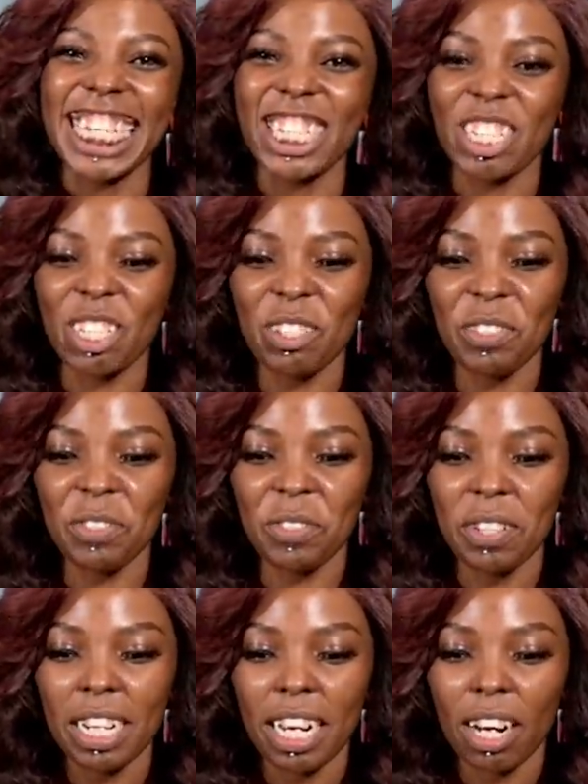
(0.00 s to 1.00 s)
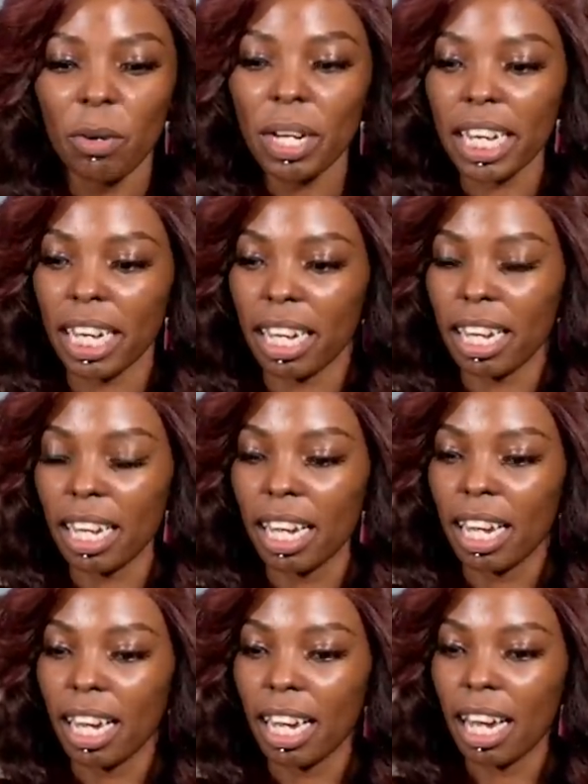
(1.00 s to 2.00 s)
is to, okay,
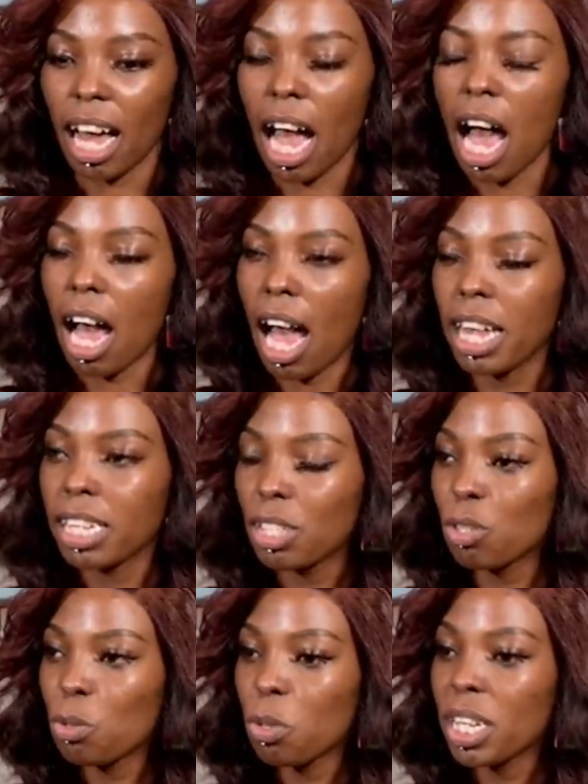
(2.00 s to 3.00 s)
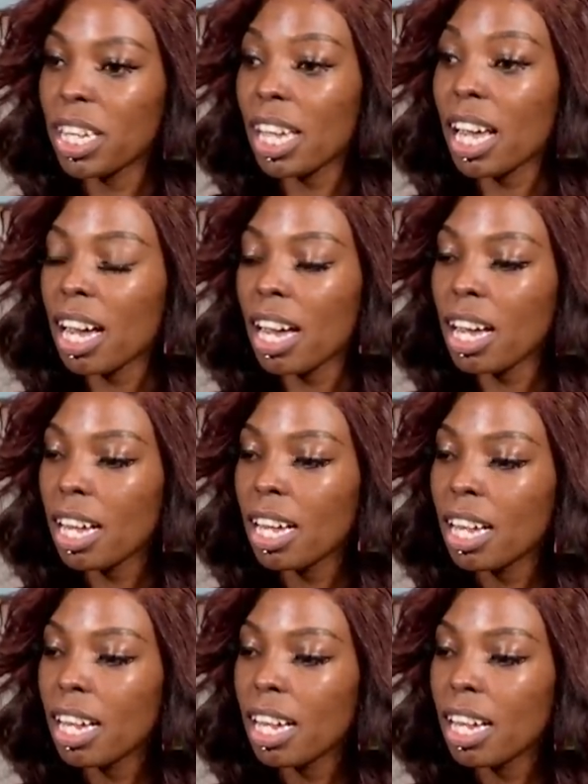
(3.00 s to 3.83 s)
I need to hear